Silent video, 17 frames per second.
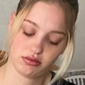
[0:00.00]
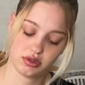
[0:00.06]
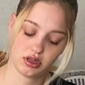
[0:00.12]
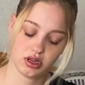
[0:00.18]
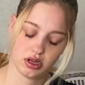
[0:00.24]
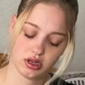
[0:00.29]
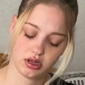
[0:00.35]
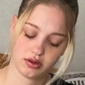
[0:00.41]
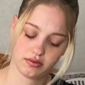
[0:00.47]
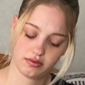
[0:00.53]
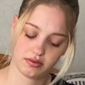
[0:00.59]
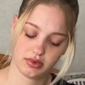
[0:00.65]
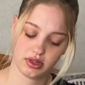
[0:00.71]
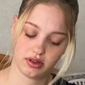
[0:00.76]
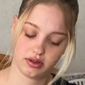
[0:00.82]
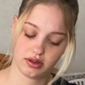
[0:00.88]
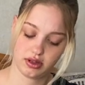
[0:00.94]

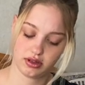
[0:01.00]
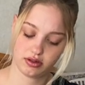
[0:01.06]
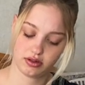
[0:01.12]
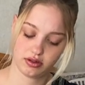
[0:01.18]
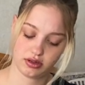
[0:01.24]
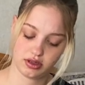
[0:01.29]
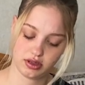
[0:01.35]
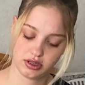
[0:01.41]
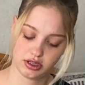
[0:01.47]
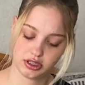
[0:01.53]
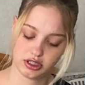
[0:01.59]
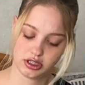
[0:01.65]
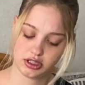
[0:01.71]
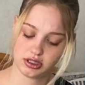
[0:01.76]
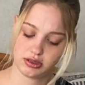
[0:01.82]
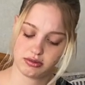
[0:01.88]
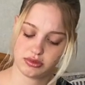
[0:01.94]

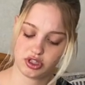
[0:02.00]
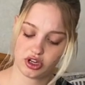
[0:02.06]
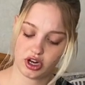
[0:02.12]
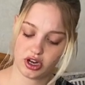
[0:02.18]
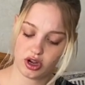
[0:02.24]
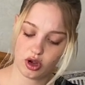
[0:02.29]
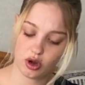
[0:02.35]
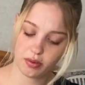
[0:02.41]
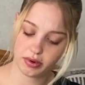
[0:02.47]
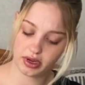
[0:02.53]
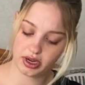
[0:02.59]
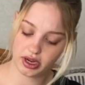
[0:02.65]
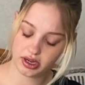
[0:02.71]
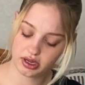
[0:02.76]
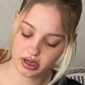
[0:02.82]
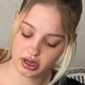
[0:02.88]
Let me try to open it.